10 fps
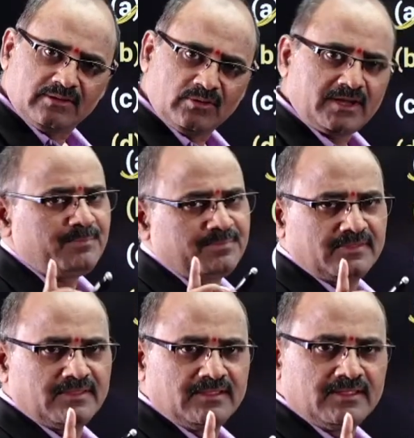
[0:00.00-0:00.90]
Okay?
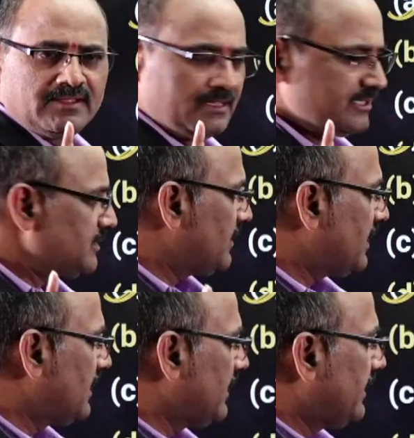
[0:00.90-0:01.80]

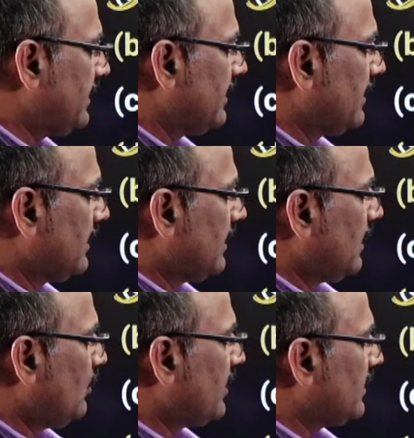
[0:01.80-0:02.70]
Similarly,
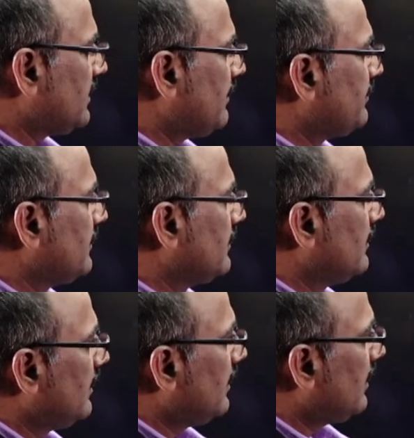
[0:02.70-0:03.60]
look at the
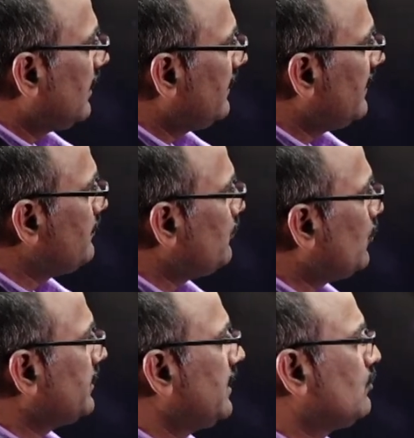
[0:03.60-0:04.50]
another
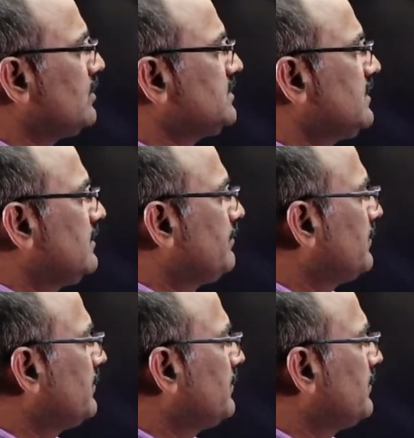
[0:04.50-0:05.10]
important question.